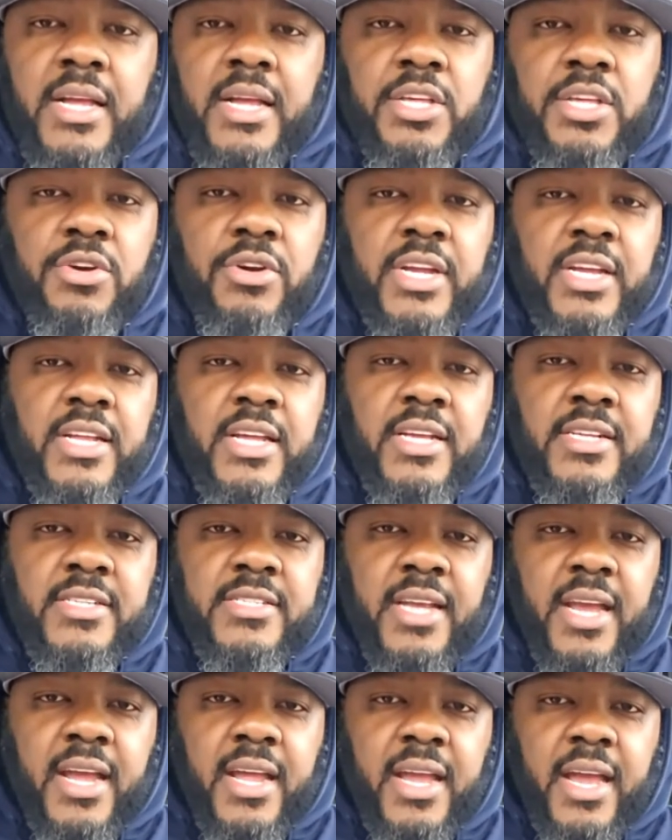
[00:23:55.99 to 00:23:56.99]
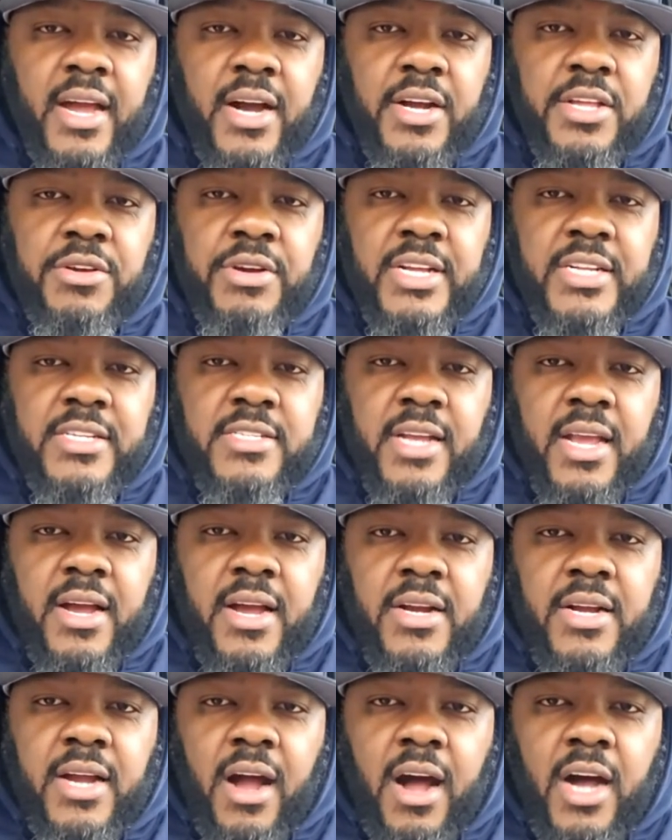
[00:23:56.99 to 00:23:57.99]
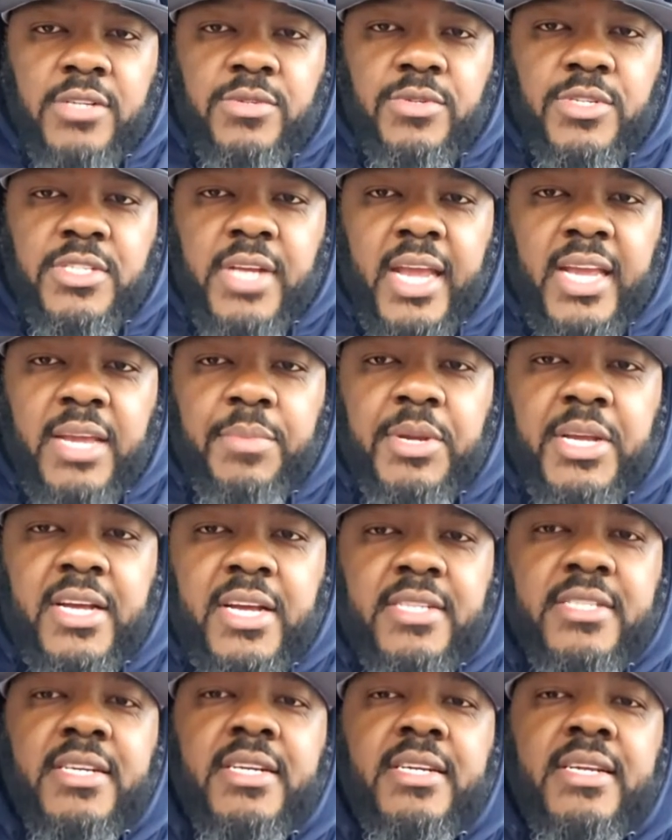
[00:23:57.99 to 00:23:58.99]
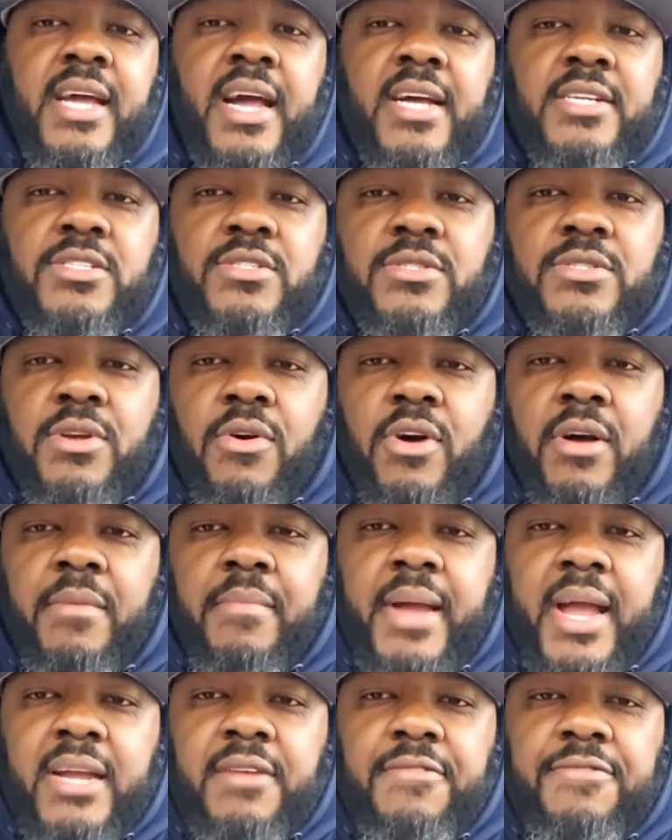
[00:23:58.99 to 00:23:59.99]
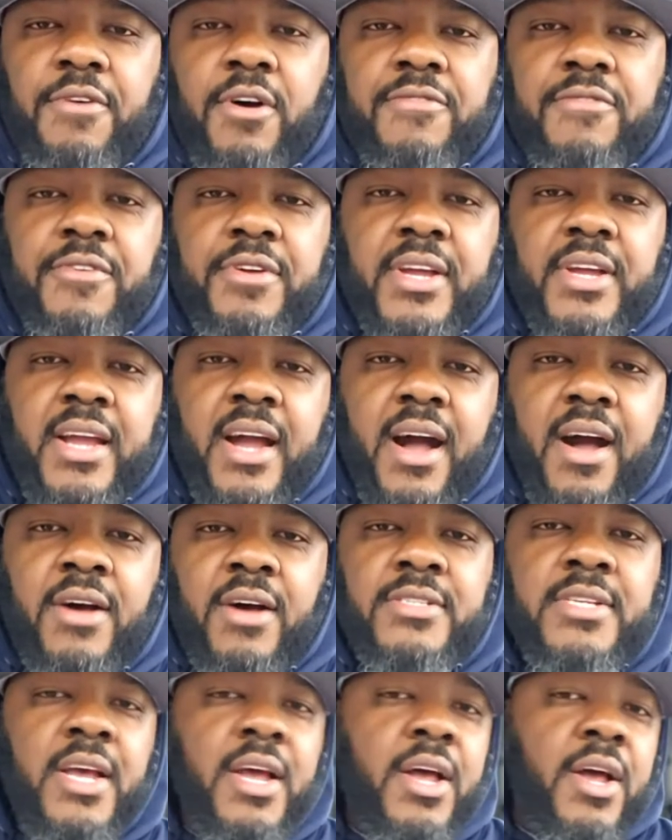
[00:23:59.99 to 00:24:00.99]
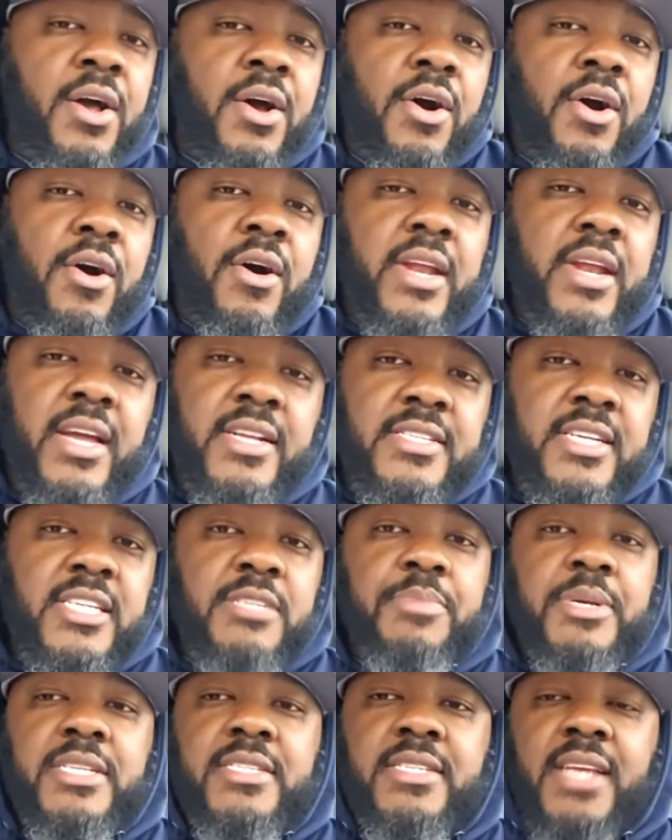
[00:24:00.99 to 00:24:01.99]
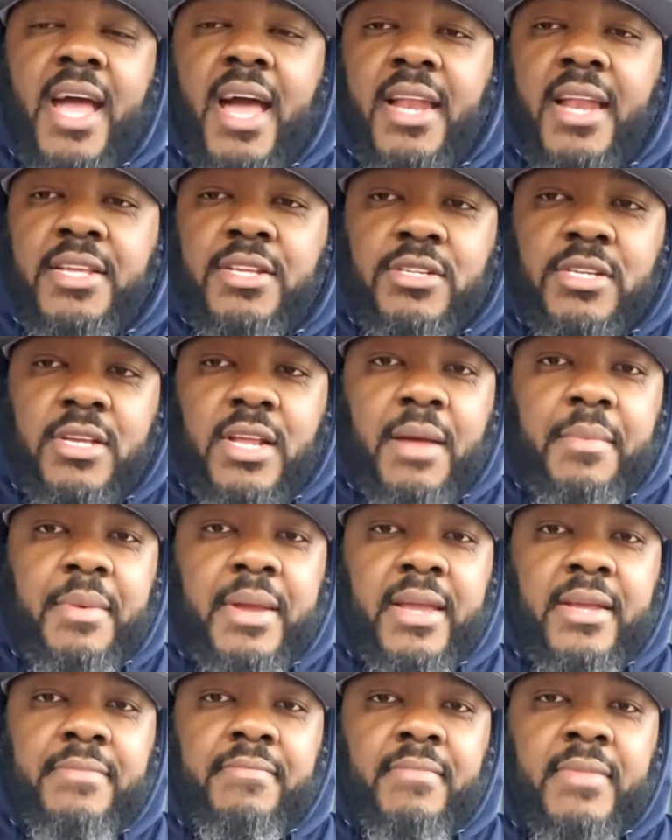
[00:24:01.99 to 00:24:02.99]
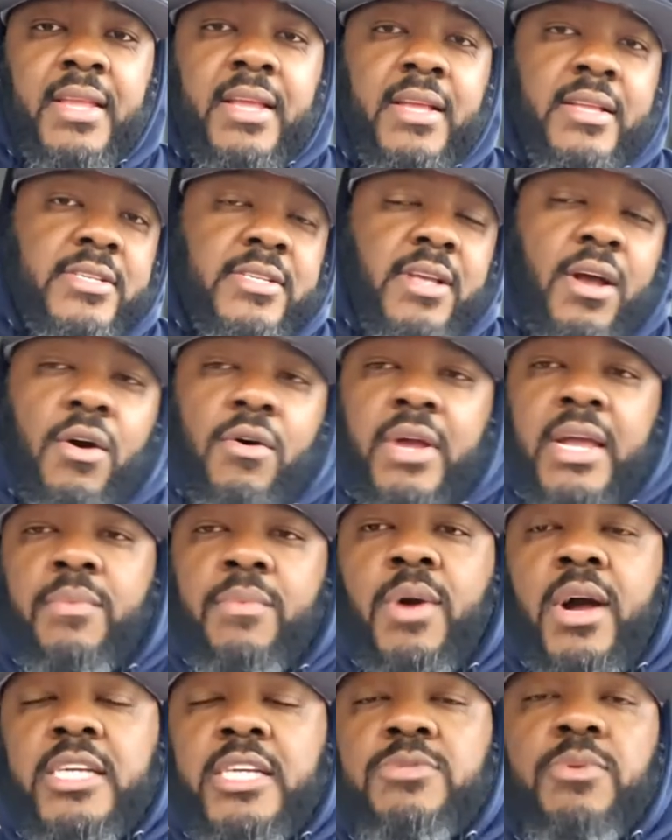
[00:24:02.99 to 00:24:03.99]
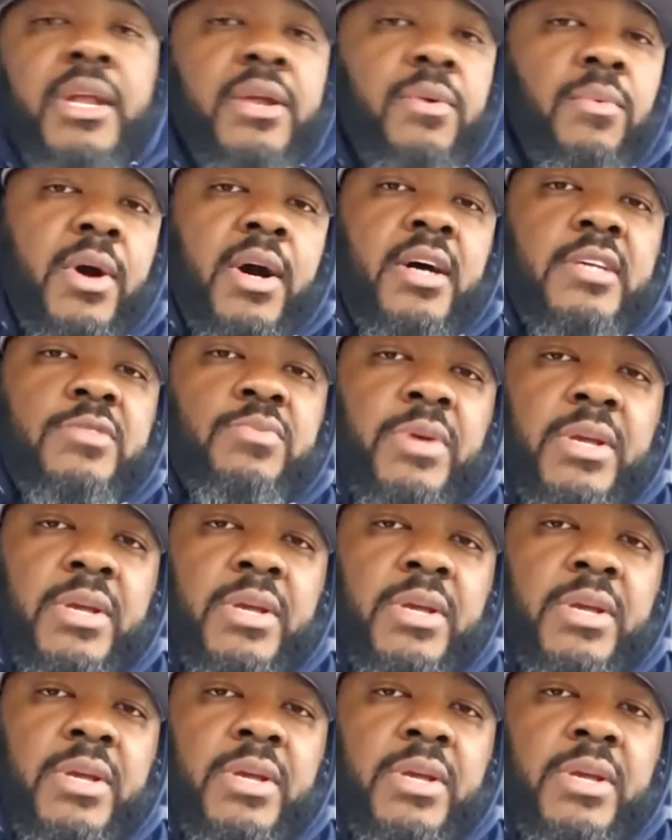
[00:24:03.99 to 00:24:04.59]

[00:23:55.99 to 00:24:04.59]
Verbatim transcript: You can he said, hell, you can tell calls were shaky because the announcers going back and forth on the calls, or they just be silent. You see what I mean? So it was what it was.